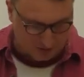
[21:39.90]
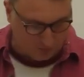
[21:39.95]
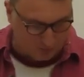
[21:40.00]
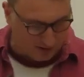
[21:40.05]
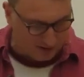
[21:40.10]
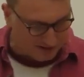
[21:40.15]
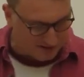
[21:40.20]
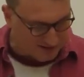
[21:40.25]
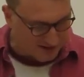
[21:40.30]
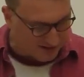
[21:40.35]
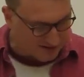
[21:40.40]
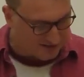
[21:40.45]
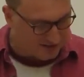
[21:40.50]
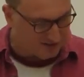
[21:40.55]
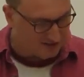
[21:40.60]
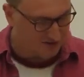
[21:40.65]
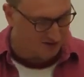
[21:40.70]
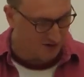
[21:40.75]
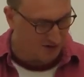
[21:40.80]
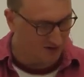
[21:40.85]
Well, he sends his
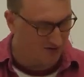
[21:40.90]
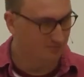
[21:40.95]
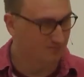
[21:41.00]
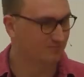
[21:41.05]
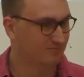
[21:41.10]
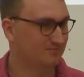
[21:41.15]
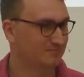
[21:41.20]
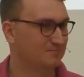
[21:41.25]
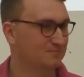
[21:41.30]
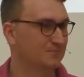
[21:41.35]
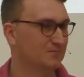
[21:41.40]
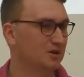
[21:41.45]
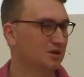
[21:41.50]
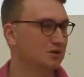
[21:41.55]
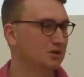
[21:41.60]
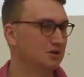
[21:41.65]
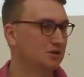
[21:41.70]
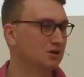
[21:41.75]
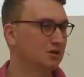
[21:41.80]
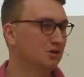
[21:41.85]
son,
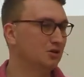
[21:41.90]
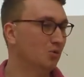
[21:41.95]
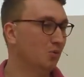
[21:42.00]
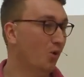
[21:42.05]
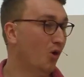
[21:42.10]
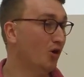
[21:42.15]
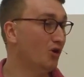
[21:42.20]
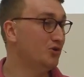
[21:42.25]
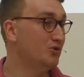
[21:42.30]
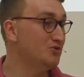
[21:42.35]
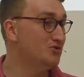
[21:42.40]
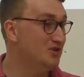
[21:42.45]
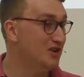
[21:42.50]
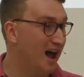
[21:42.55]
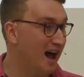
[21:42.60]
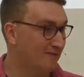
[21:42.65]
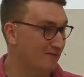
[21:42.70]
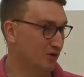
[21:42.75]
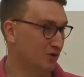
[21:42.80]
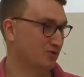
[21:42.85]
the one who
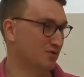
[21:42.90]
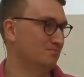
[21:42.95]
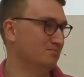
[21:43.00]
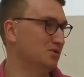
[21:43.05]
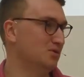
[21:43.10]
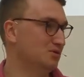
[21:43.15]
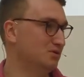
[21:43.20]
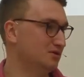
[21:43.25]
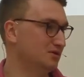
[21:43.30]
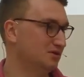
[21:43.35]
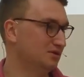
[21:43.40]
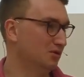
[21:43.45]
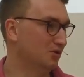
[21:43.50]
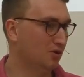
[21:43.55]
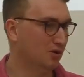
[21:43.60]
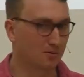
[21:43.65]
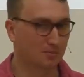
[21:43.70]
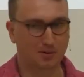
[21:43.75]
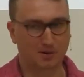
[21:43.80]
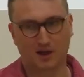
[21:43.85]
never grumbled or
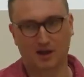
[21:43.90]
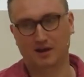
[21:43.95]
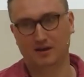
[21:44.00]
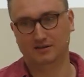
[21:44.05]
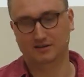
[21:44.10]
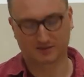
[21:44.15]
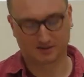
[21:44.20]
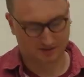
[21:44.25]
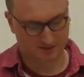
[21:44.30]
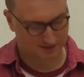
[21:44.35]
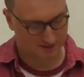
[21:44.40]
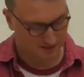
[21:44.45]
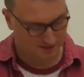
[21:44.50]
complained,